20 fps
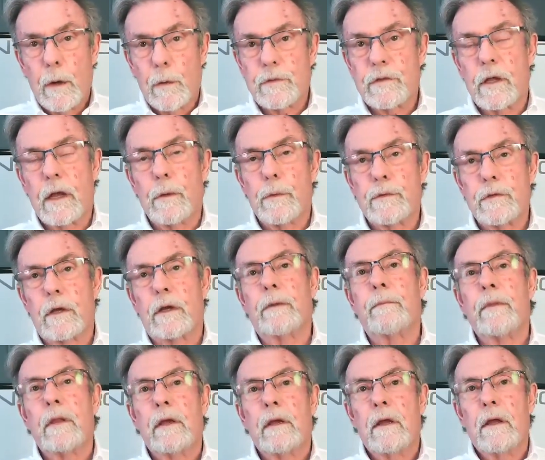it, was, it was
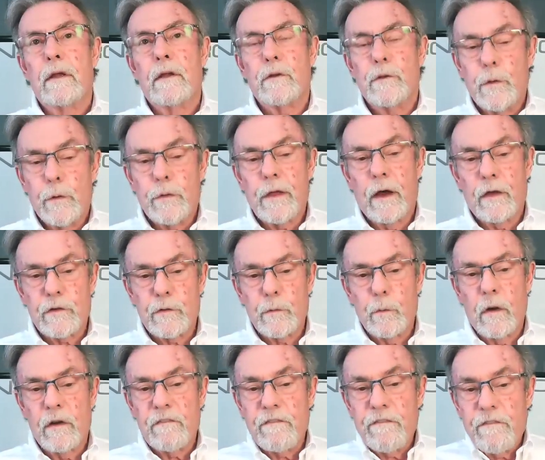a
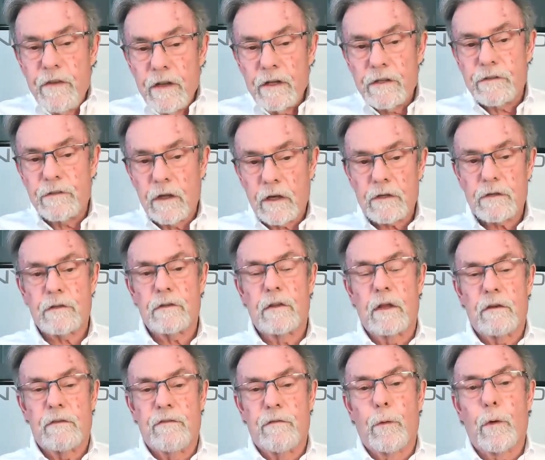2001
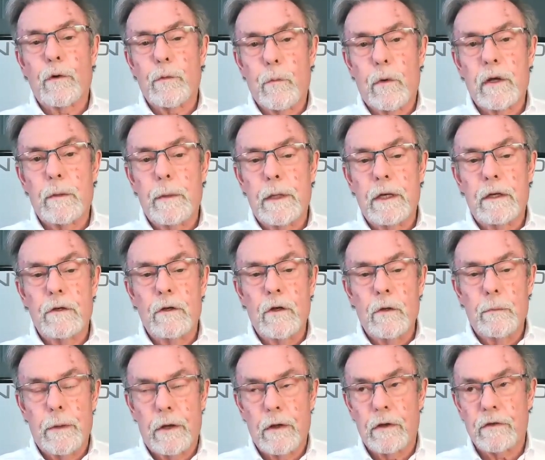V6 that Ford wanted me to
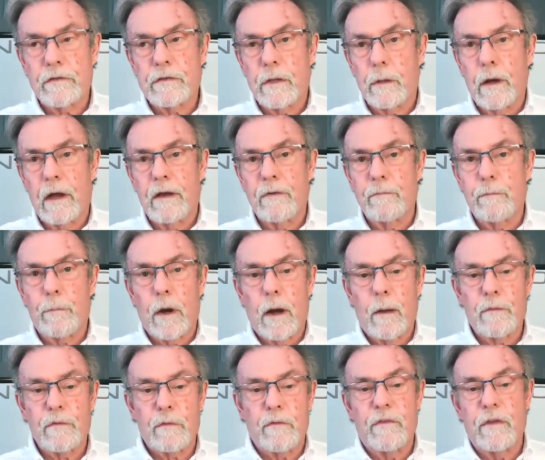do because they were having
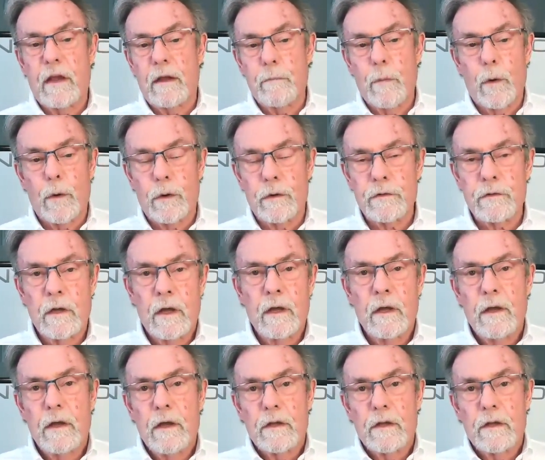problems with V8 motors.